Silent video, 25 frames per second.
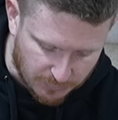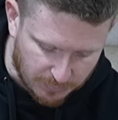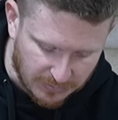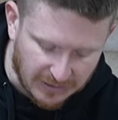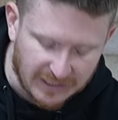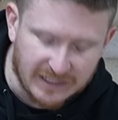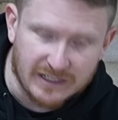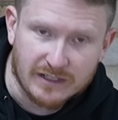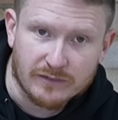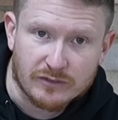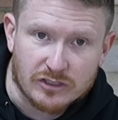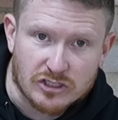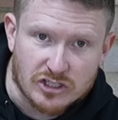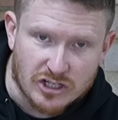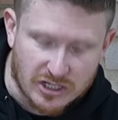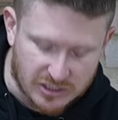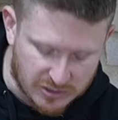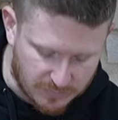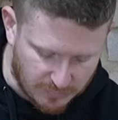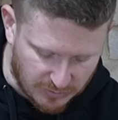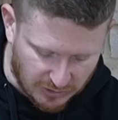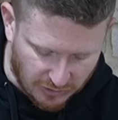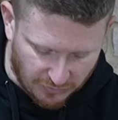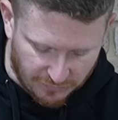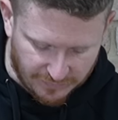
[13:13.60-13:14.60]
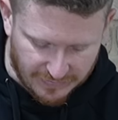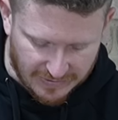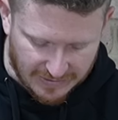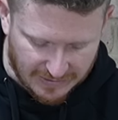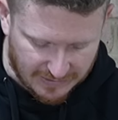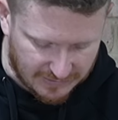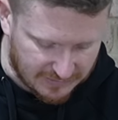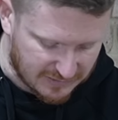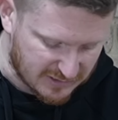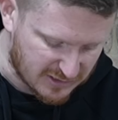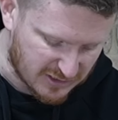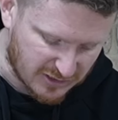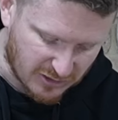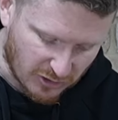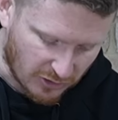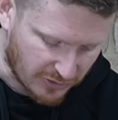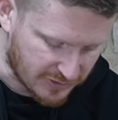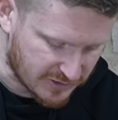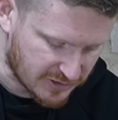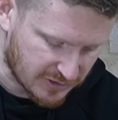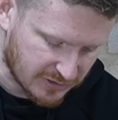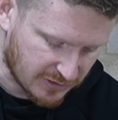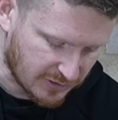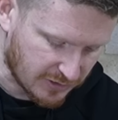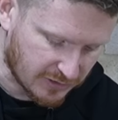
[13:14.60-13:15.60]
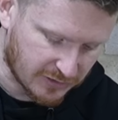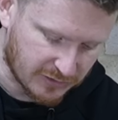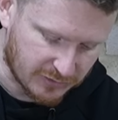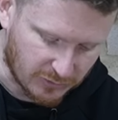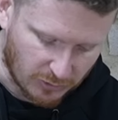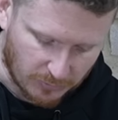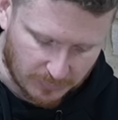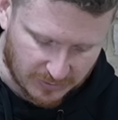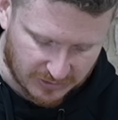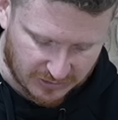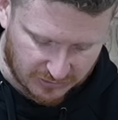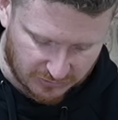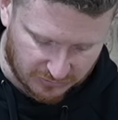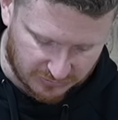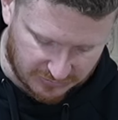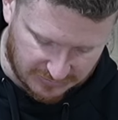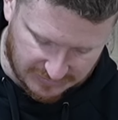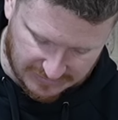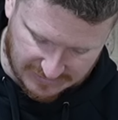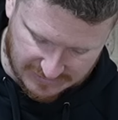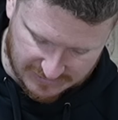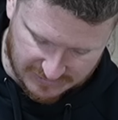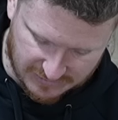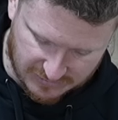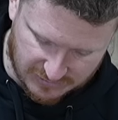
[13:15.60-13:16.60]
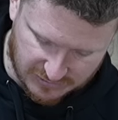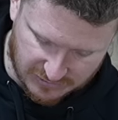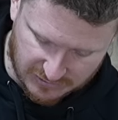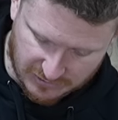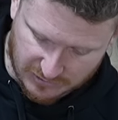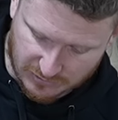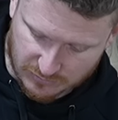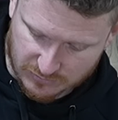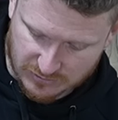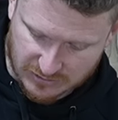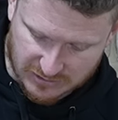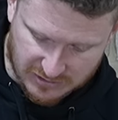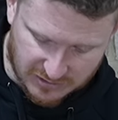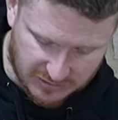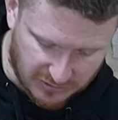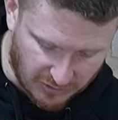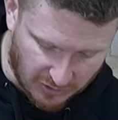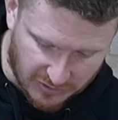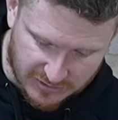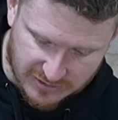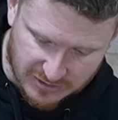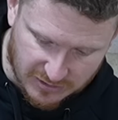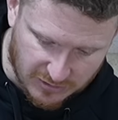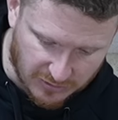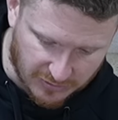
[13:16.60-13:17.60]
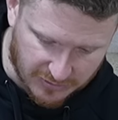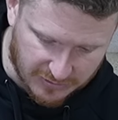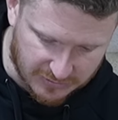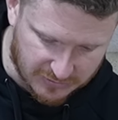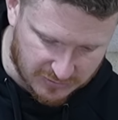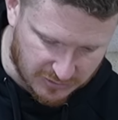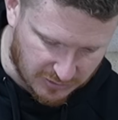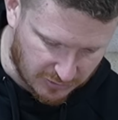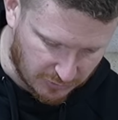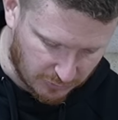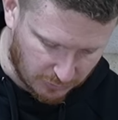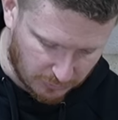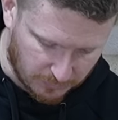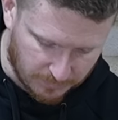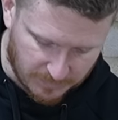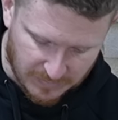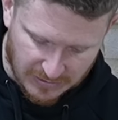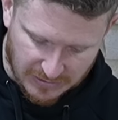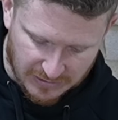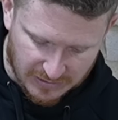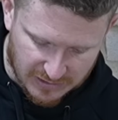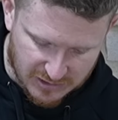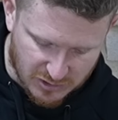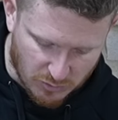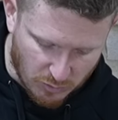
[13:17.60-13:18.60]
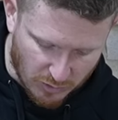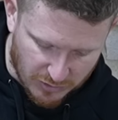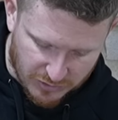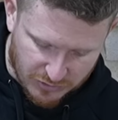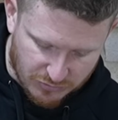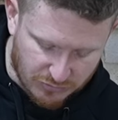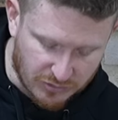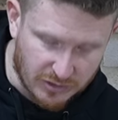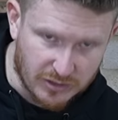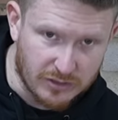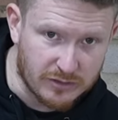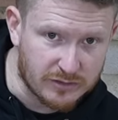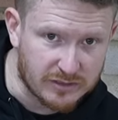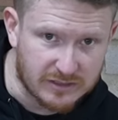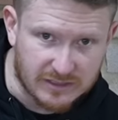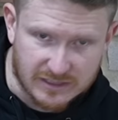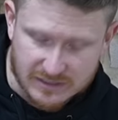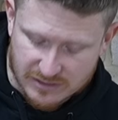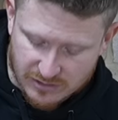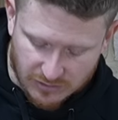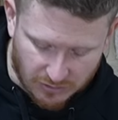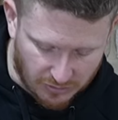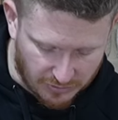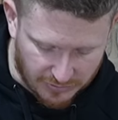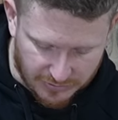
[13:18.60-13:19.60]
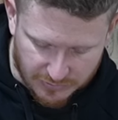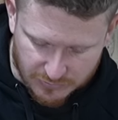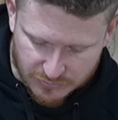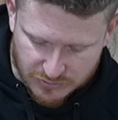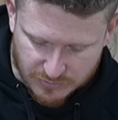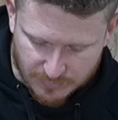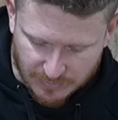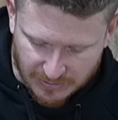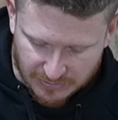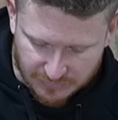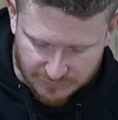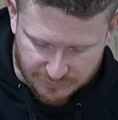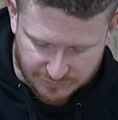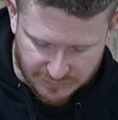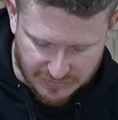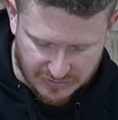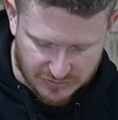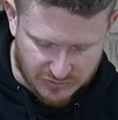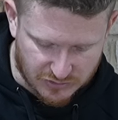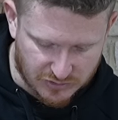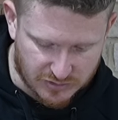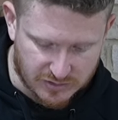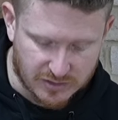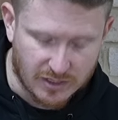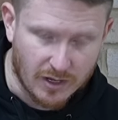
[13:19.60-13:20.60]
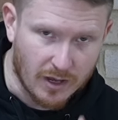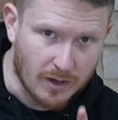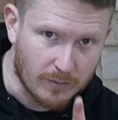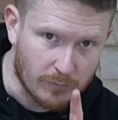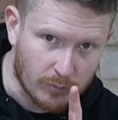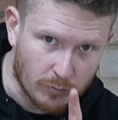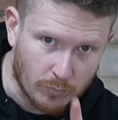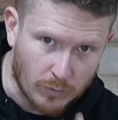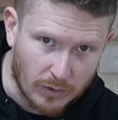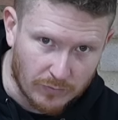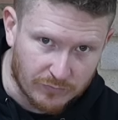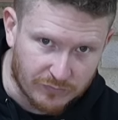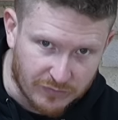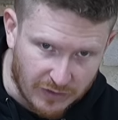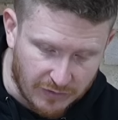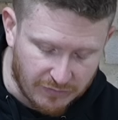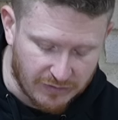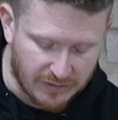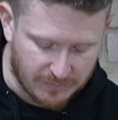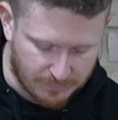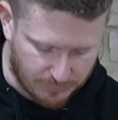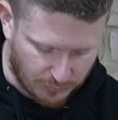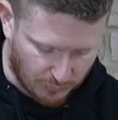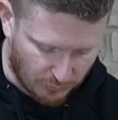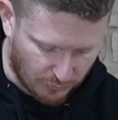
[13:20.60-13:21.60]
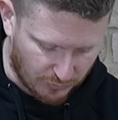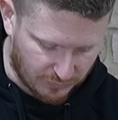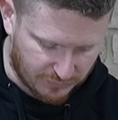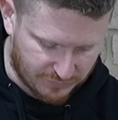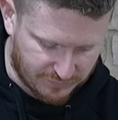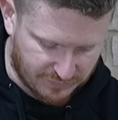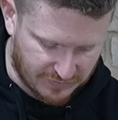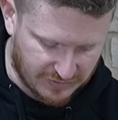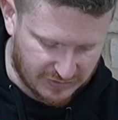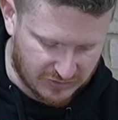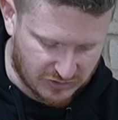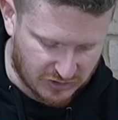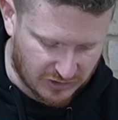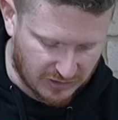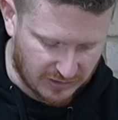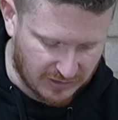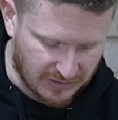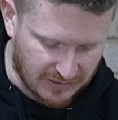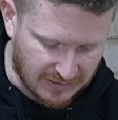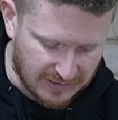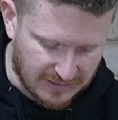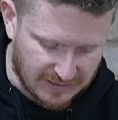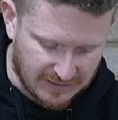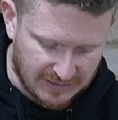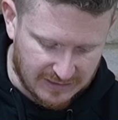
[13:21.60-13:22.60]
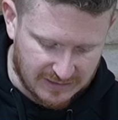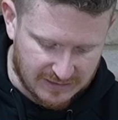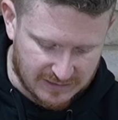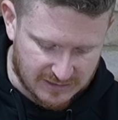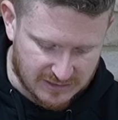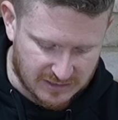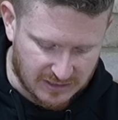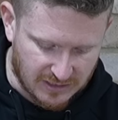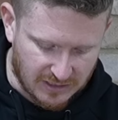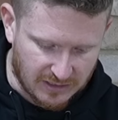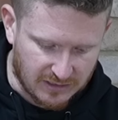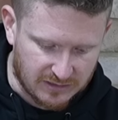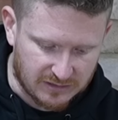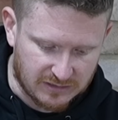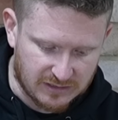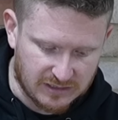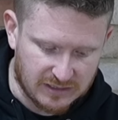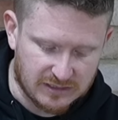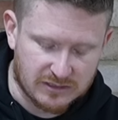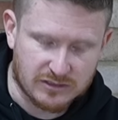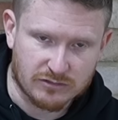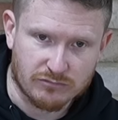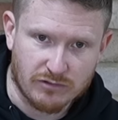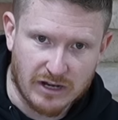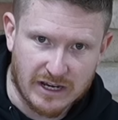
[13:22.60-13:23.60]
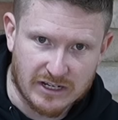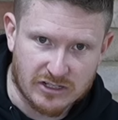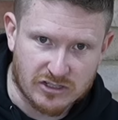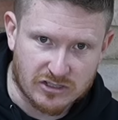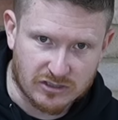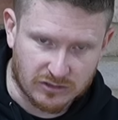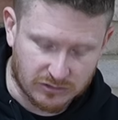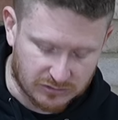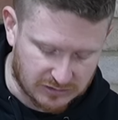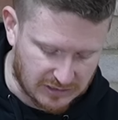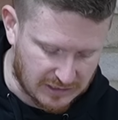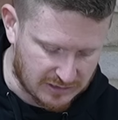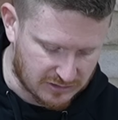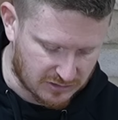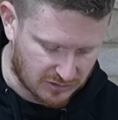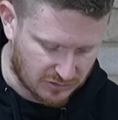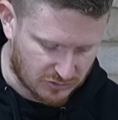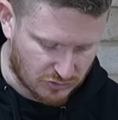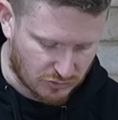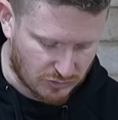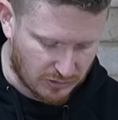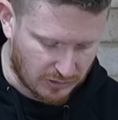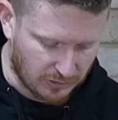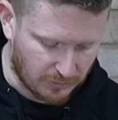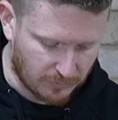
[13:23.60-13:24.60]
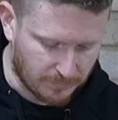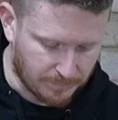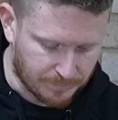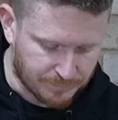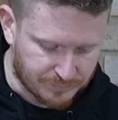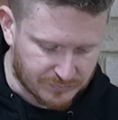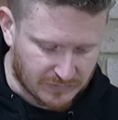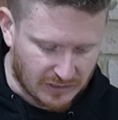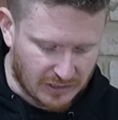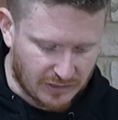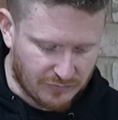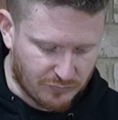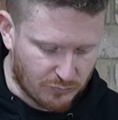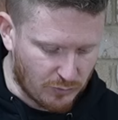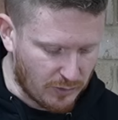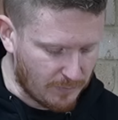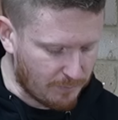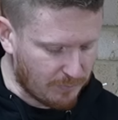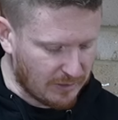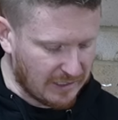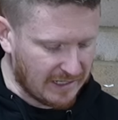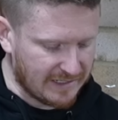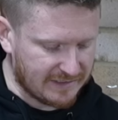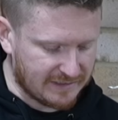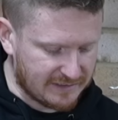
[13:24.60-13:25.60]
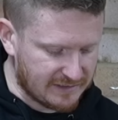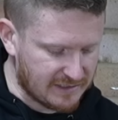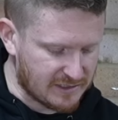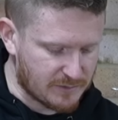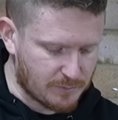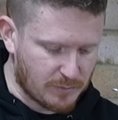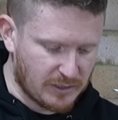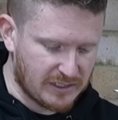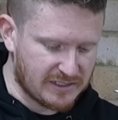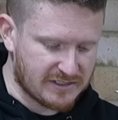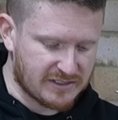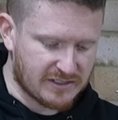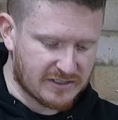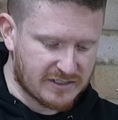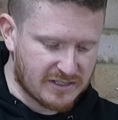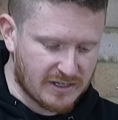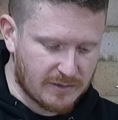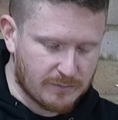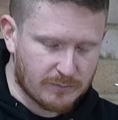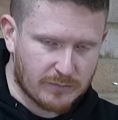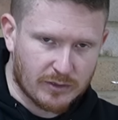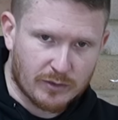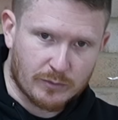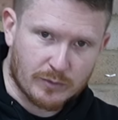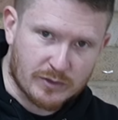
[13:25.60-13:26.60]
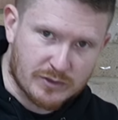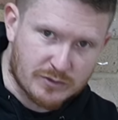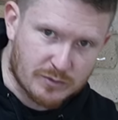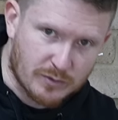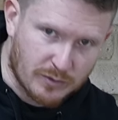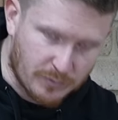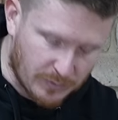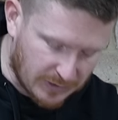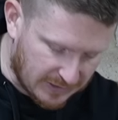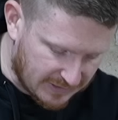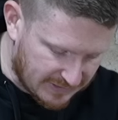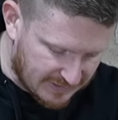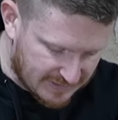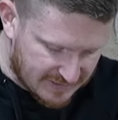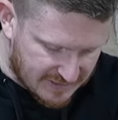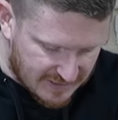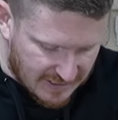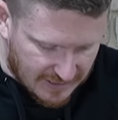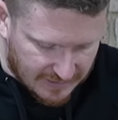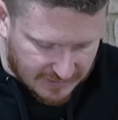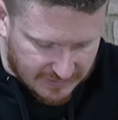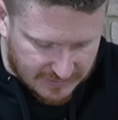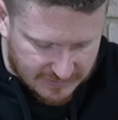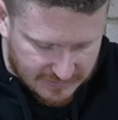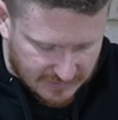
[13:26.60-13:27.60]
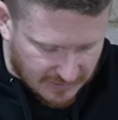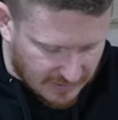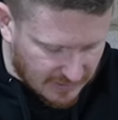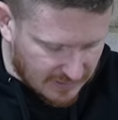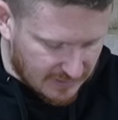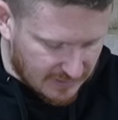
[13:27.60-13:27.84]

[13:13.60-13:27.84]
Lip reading: plenty of adjustment on there and it's nice and ergonomical and easy to use. It's a nice looking tool. It's quite crude. There's not a huge amount of features, but one very important feature is the directional dust control. If we're planing this piece of timber, which we will in a second,